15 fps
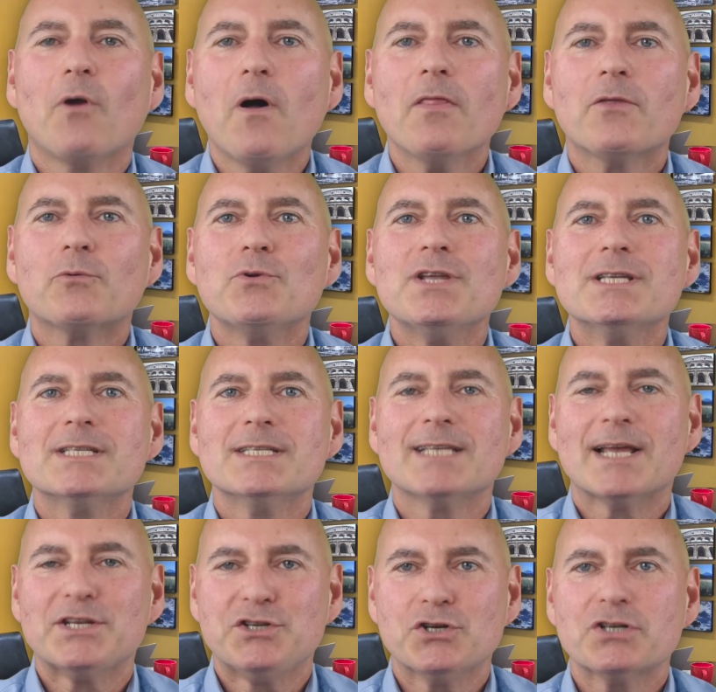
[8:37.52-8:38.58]
all the reasons
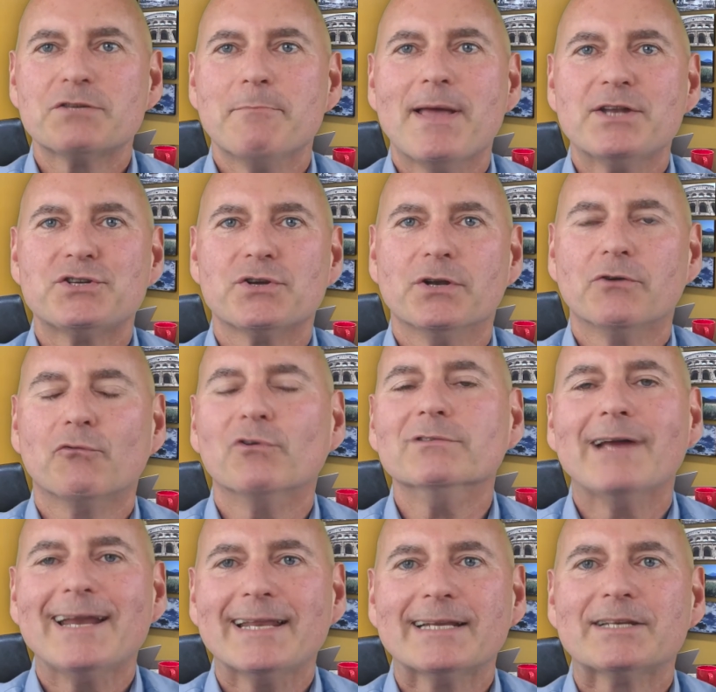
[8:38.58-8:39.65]
I just mentioned
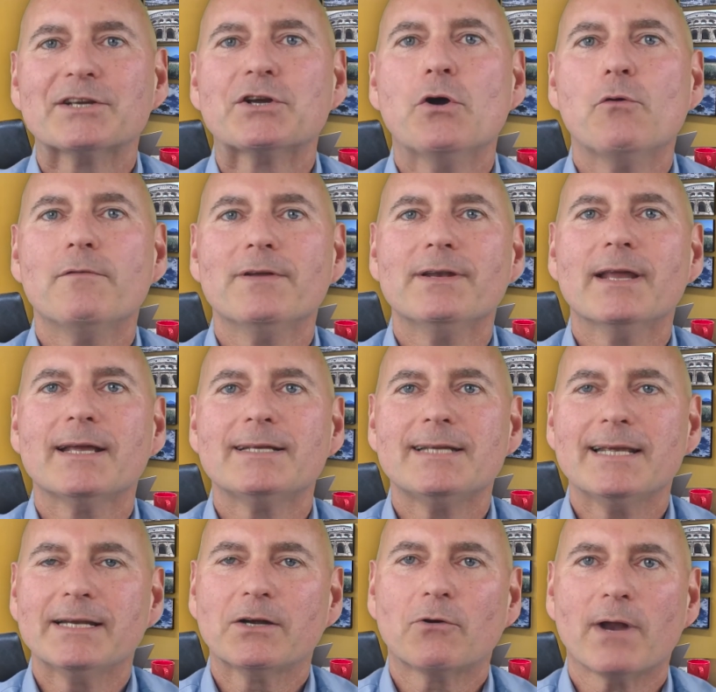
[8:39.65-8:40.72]
relating to
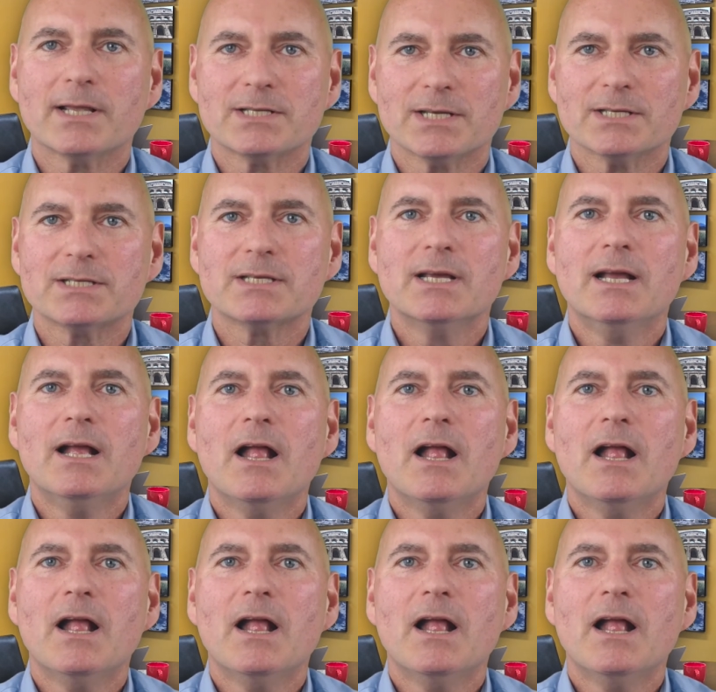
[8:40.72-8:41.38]
COVID-19 crisis,